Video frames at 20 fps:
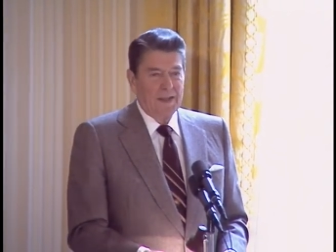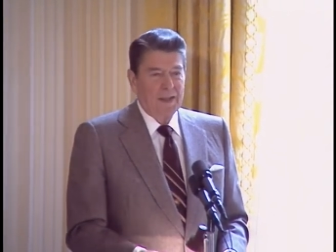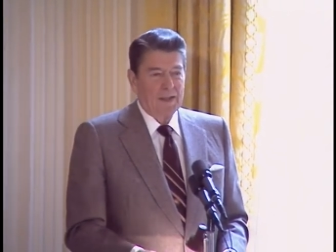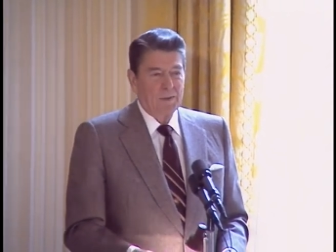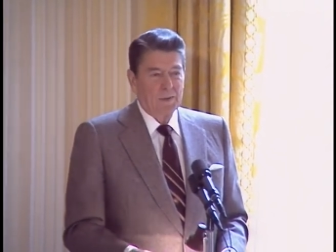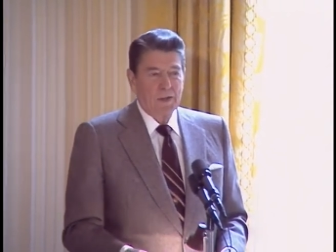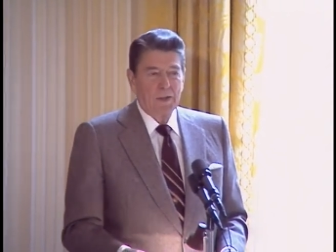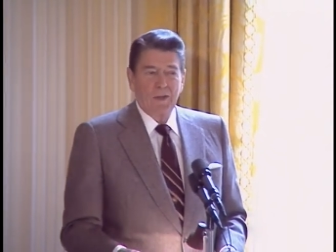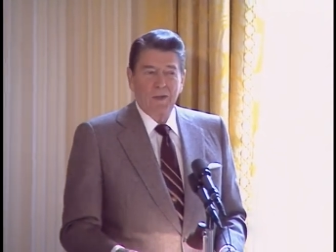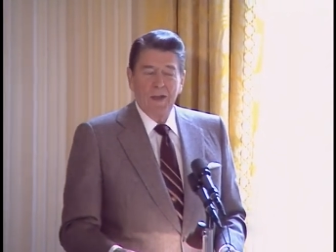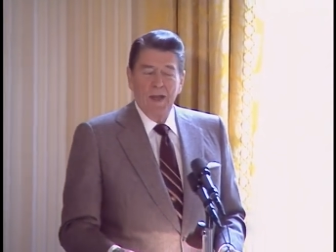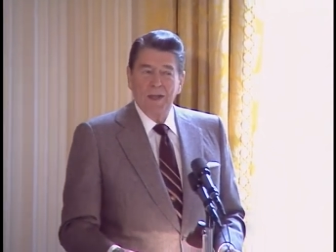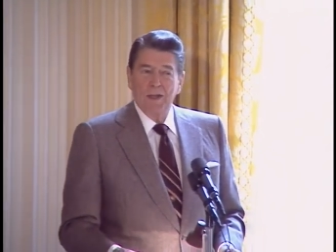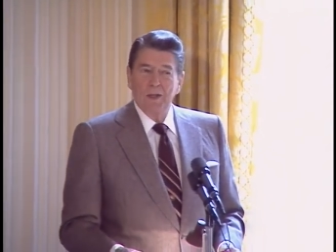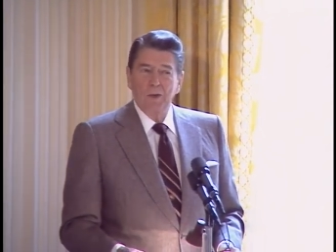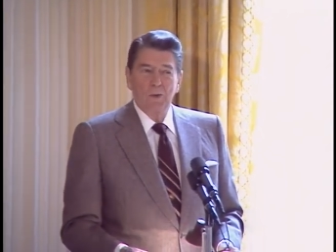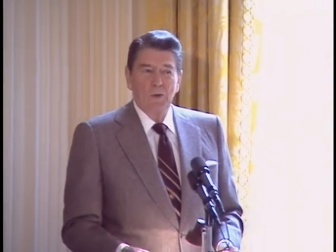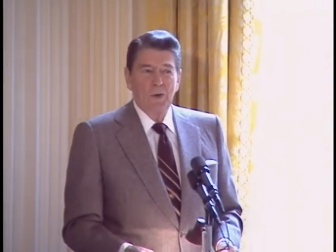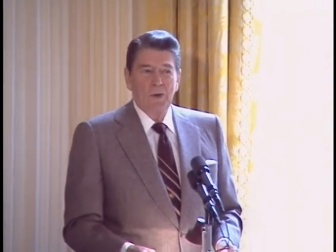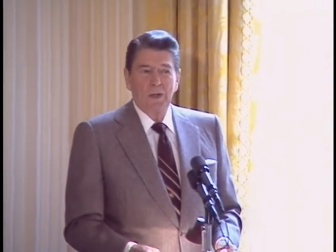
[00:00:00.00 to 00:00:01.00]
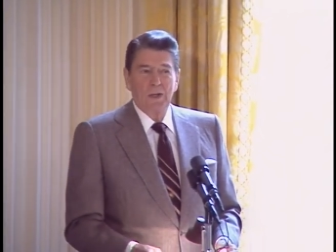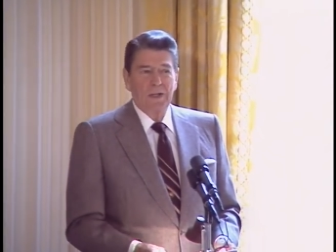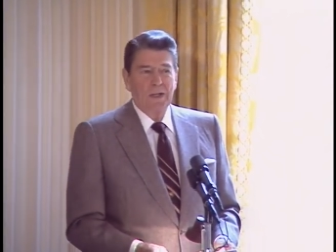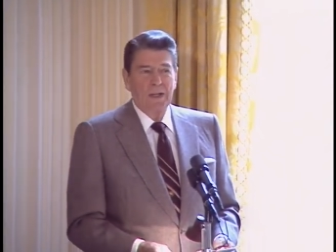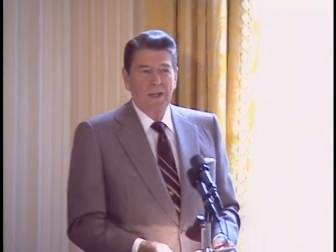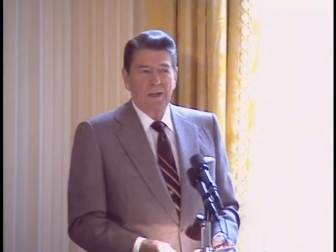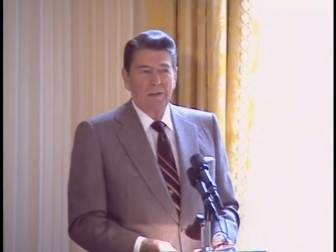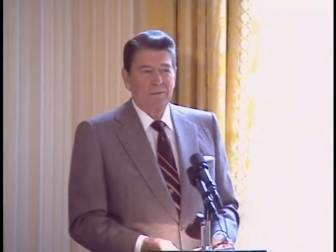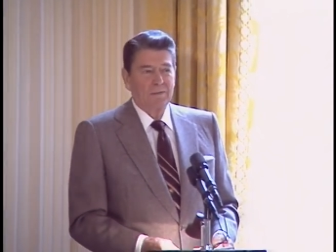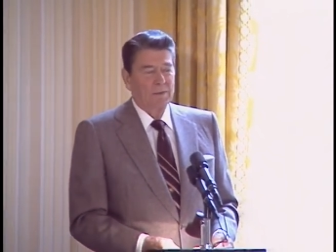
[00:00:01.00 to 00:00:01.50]
I want to thank you all
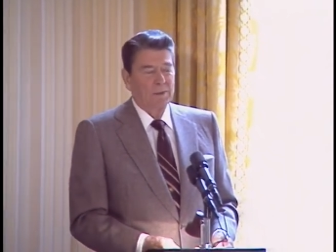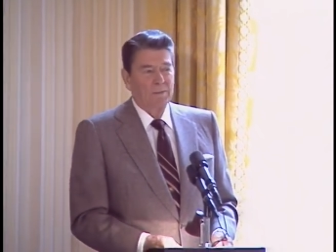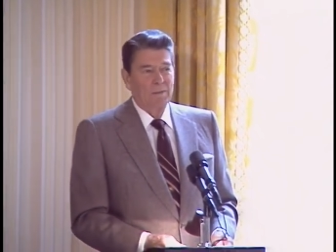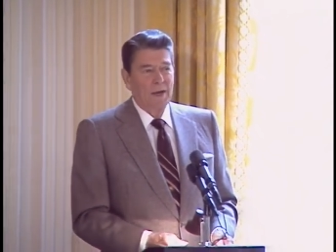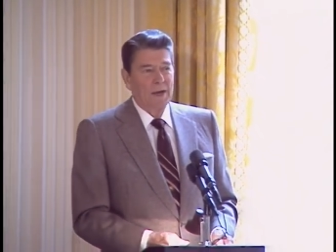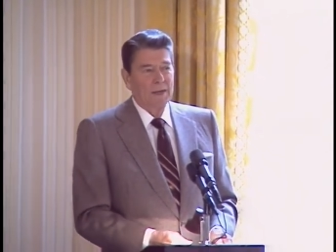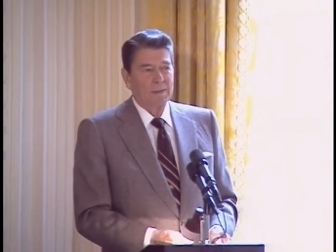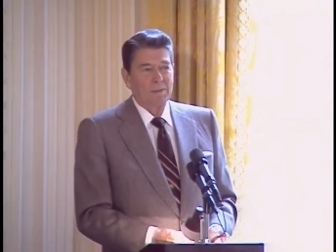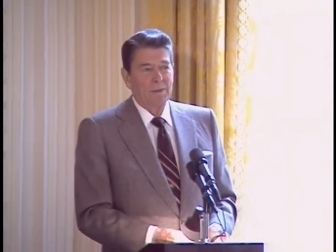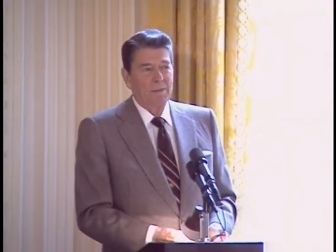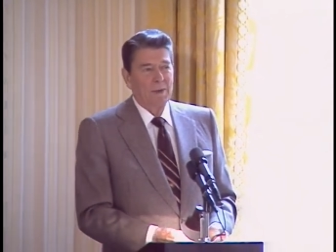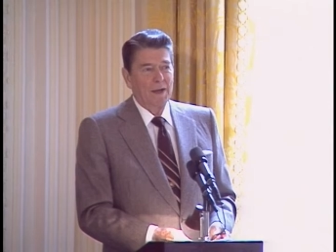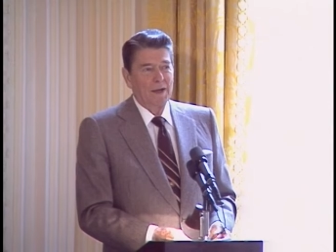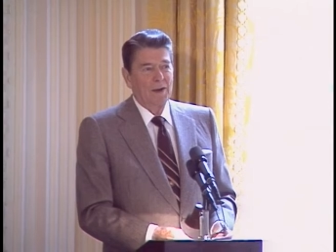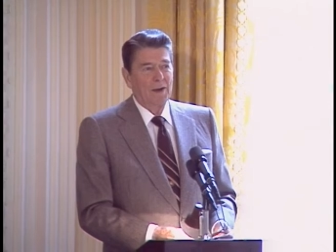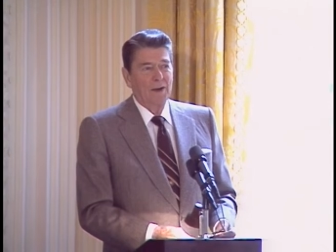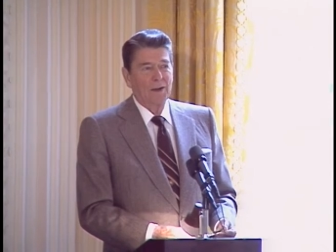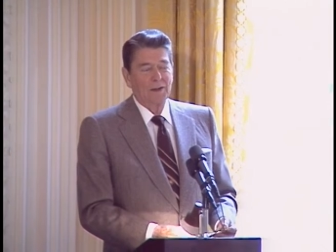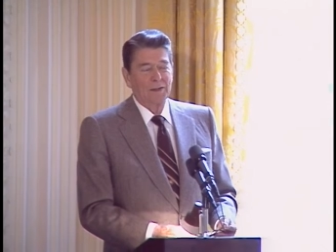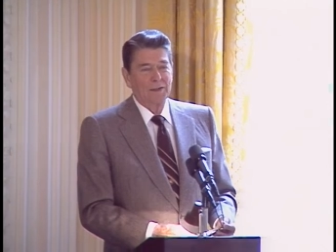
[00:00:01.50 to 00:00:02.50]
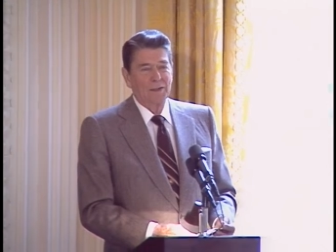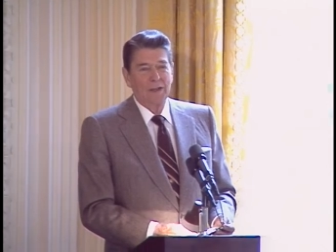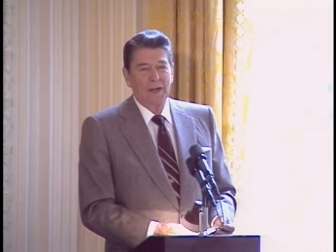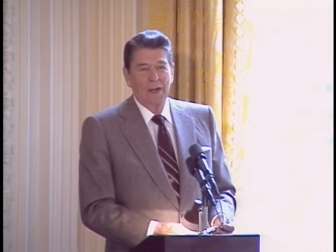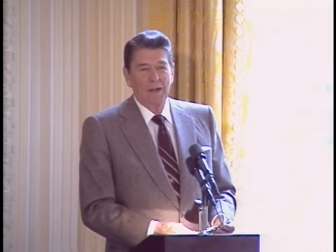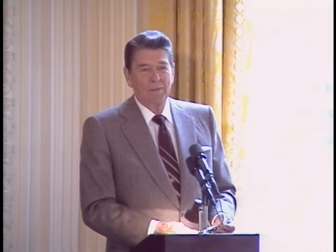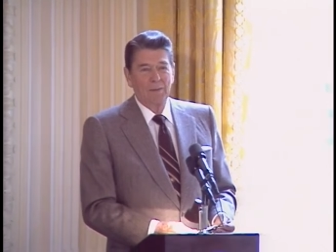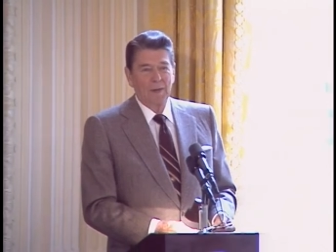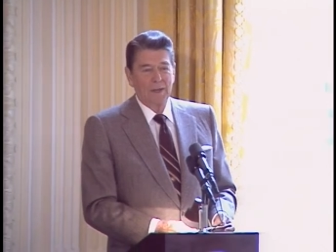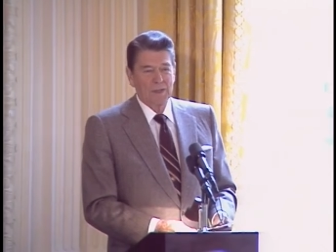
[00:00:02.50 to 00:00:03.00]
again from the bottom of my heart, and
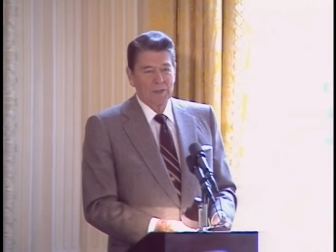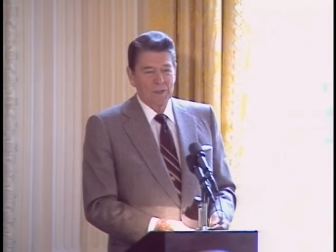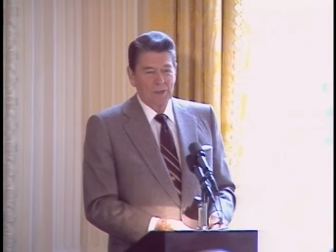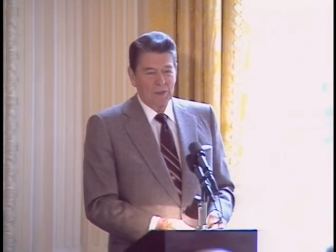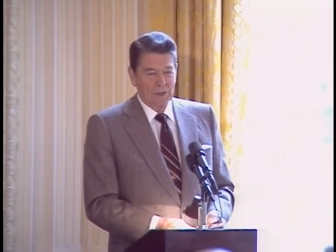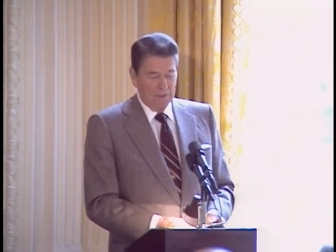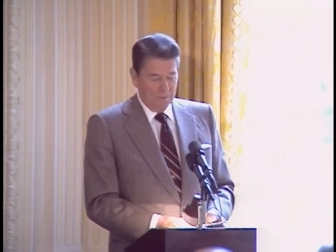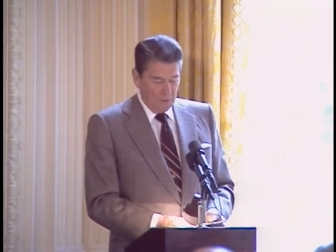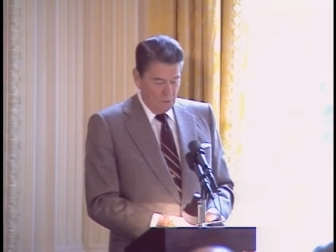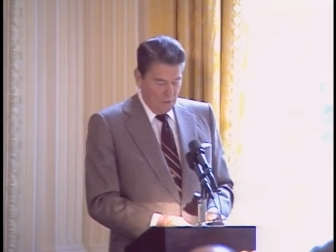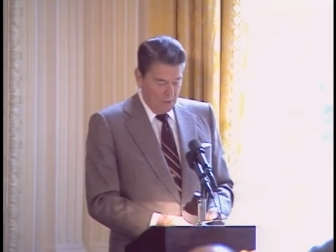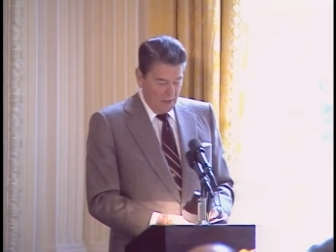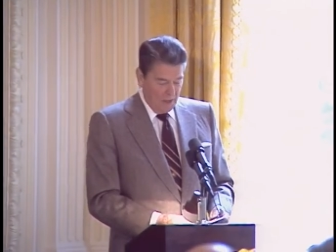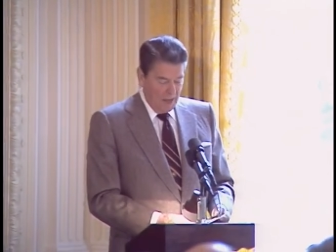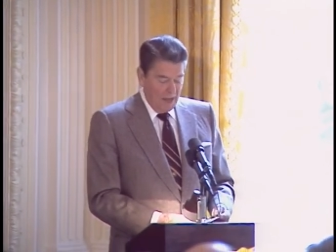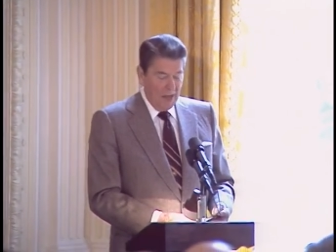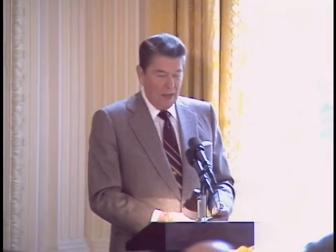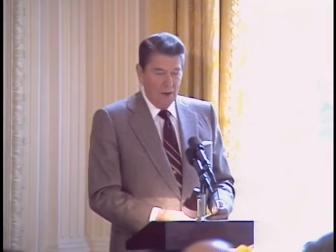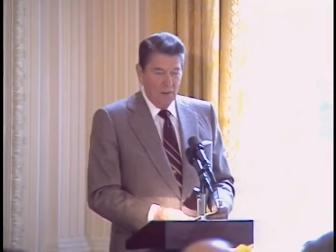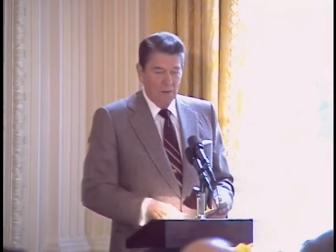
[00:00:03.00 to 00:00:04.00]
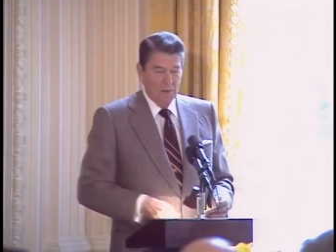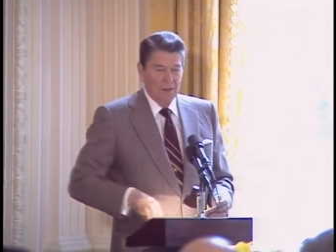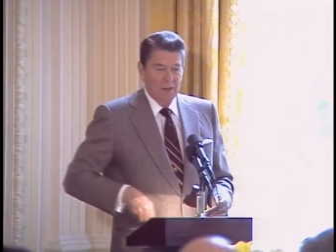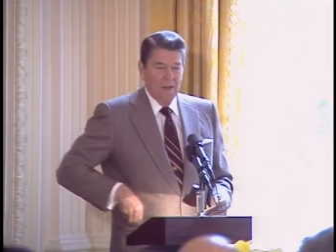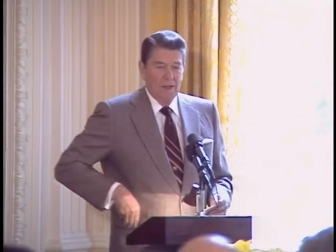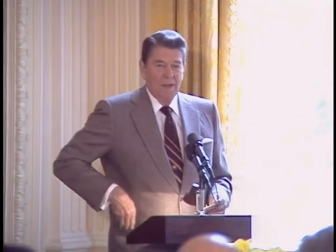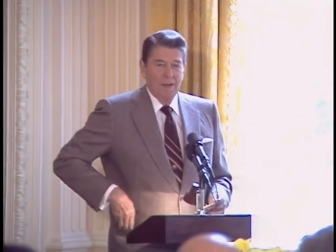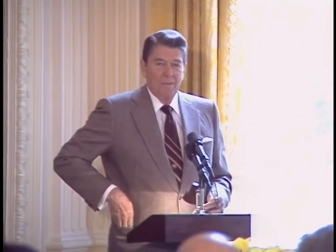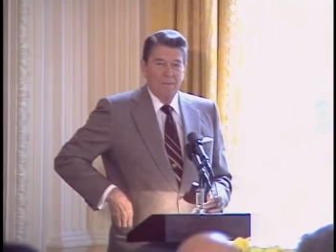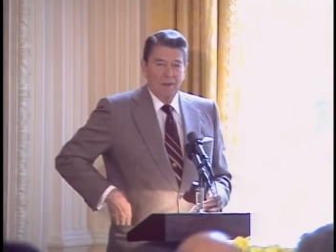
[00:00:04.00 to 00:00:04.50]
God bless all of you. And now,
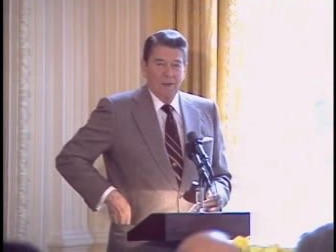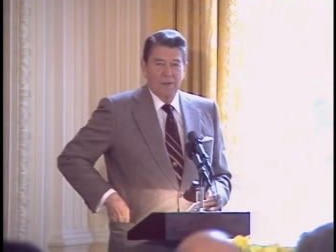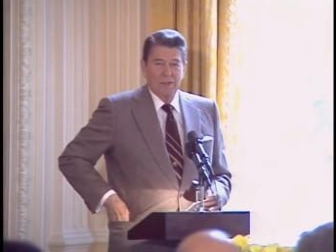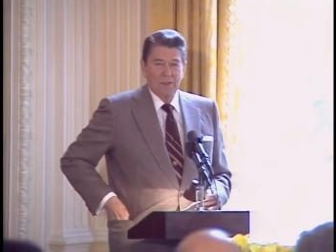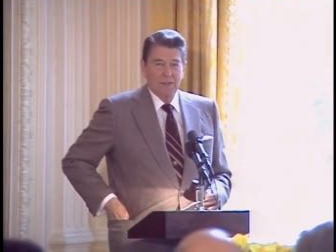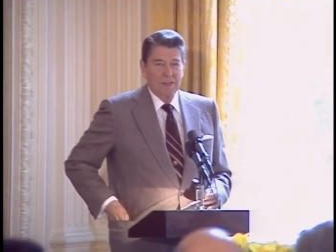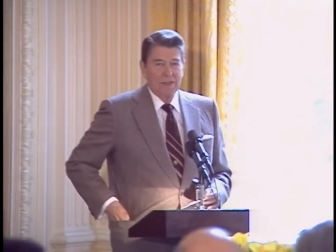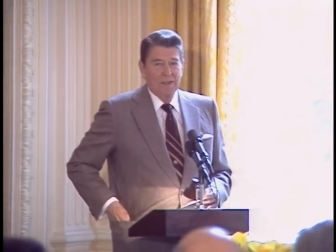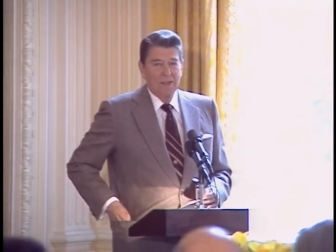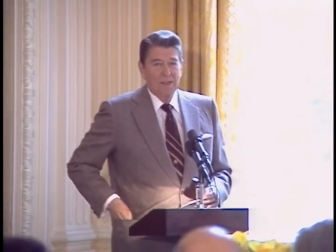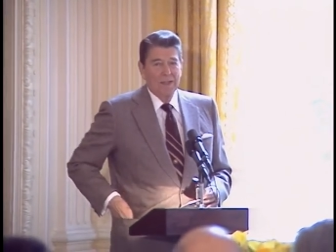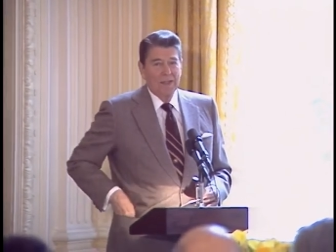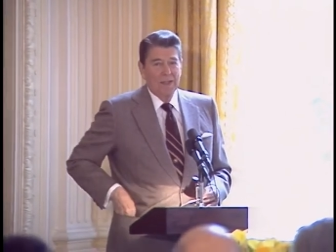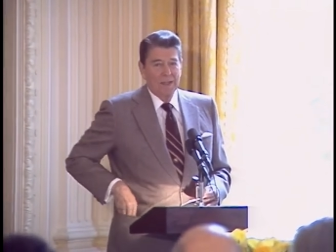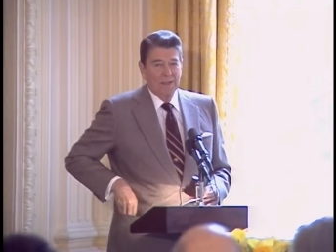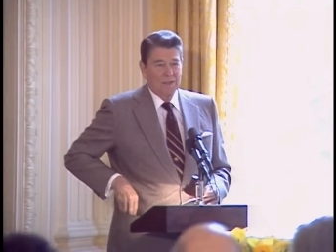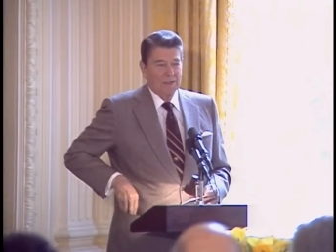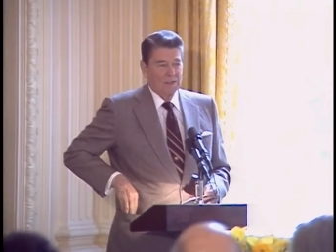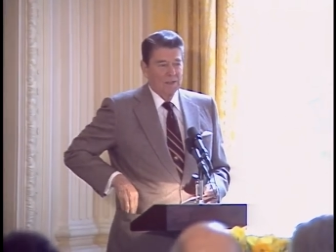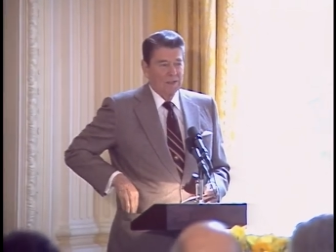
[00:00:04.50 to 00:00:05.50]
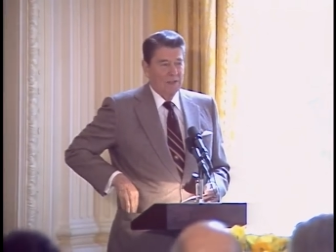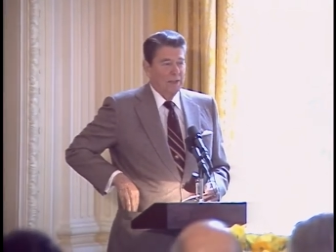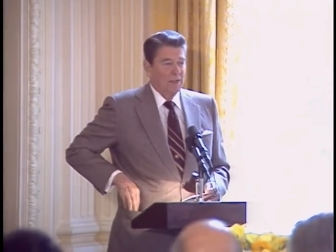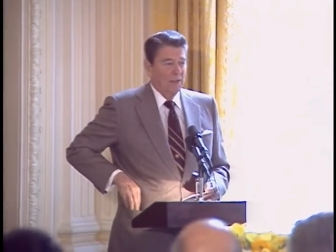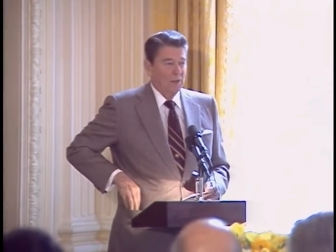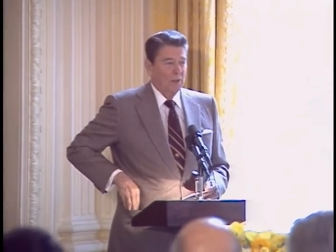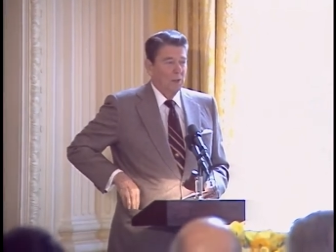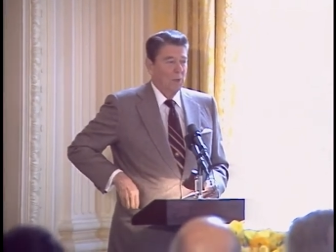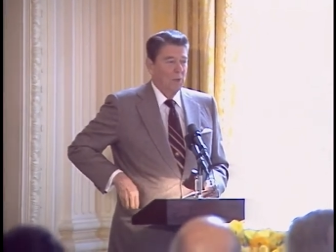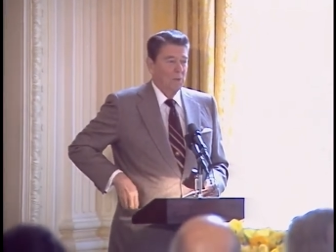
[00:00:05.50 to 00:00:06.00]
because I didn't get to say
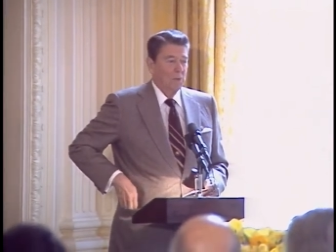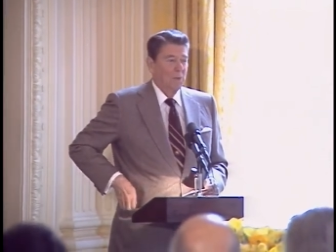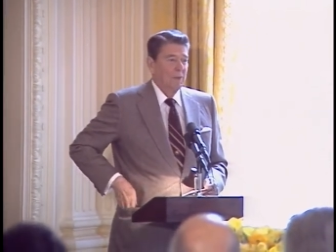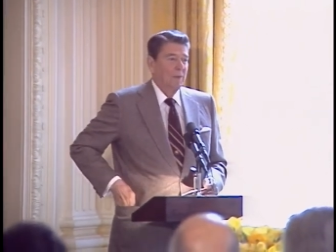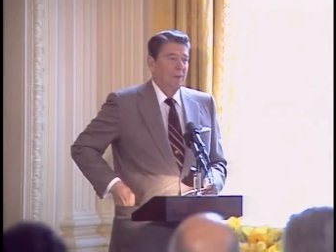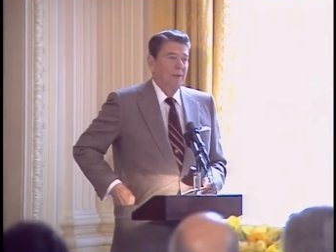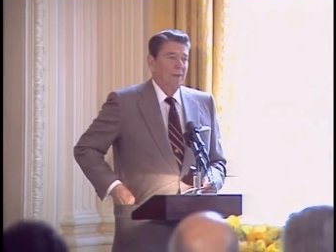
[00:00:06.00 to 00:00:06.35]
hello